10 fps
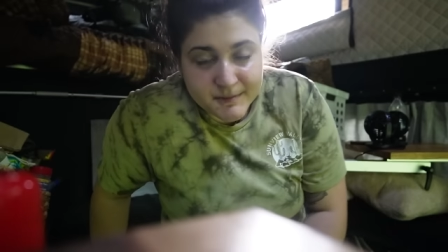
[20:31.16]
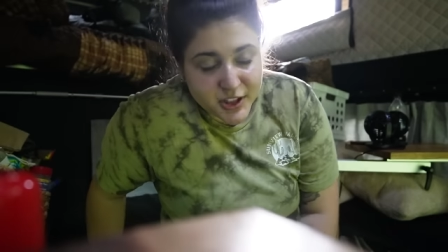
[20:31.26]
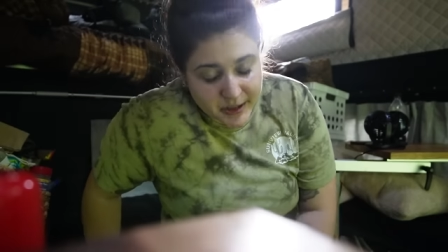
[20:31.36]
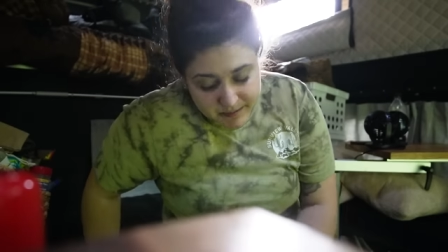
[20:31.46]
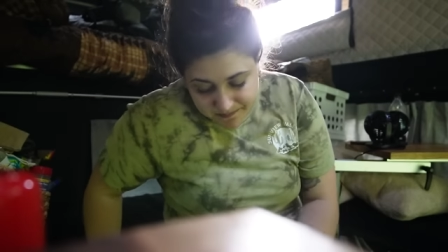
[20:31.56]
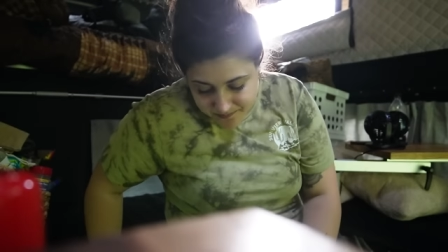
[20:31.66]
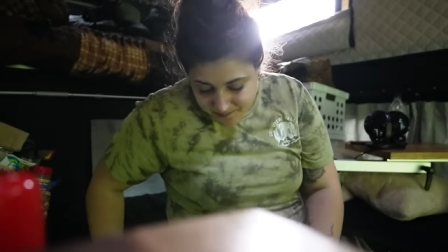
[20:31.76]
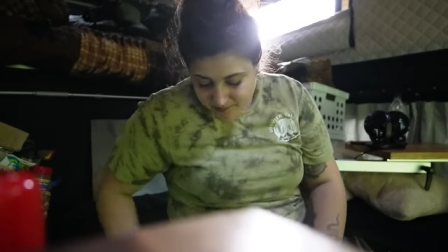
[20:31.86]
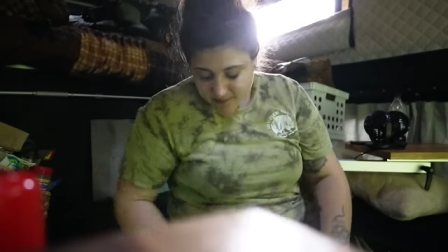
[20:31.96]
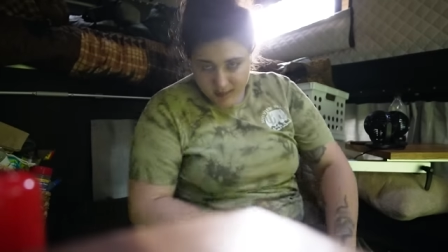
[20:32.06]
So,
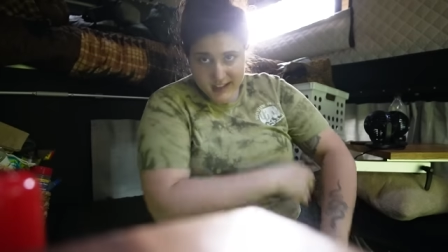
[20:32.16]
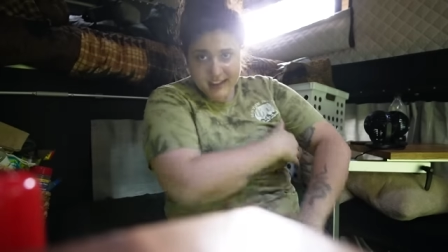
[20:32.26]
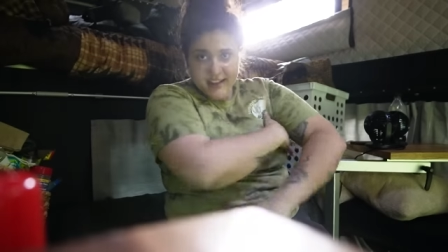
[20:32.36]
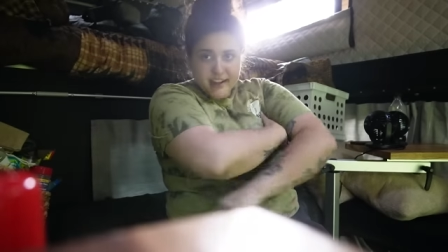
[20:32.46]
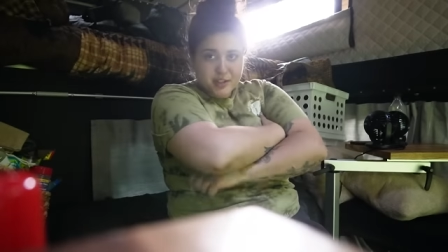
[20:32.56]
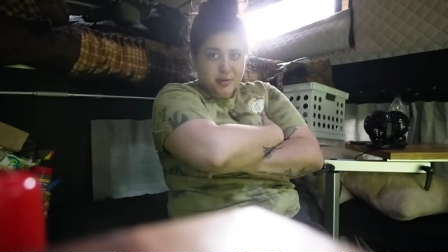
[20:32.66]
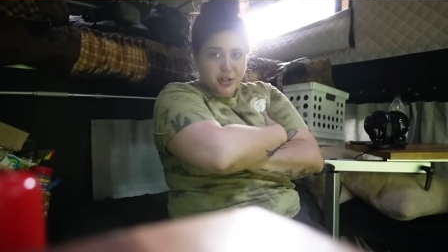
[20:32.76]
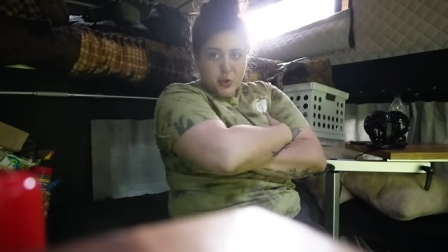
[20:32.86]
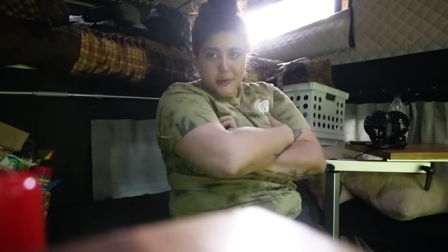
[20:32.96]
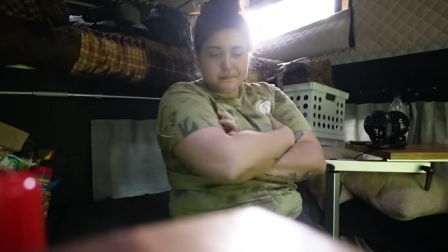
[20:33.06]
yeah, that's
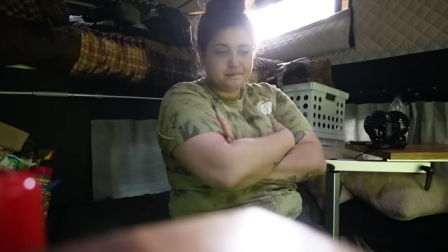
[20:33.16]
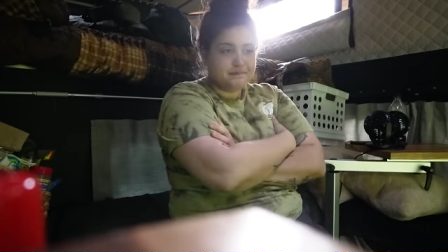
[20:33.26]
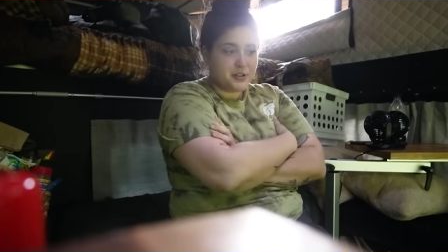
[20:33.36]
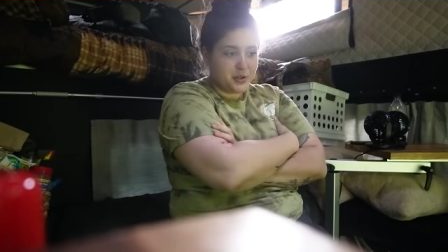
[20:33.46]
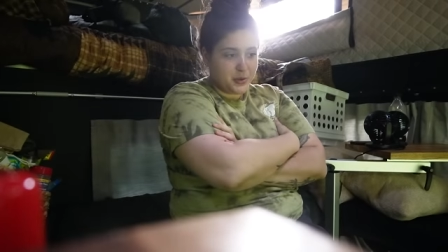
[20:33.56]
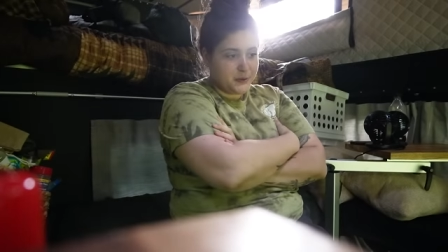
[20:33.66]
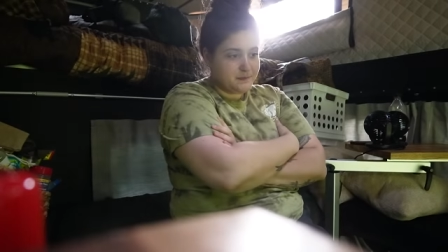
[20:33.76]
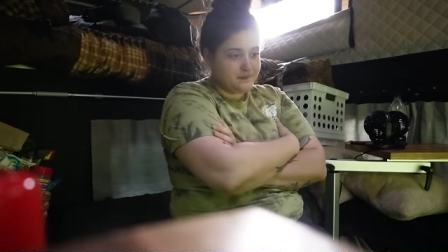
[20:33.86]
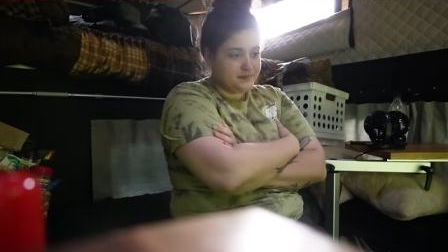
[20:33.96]
pretty cool. Pretty cool.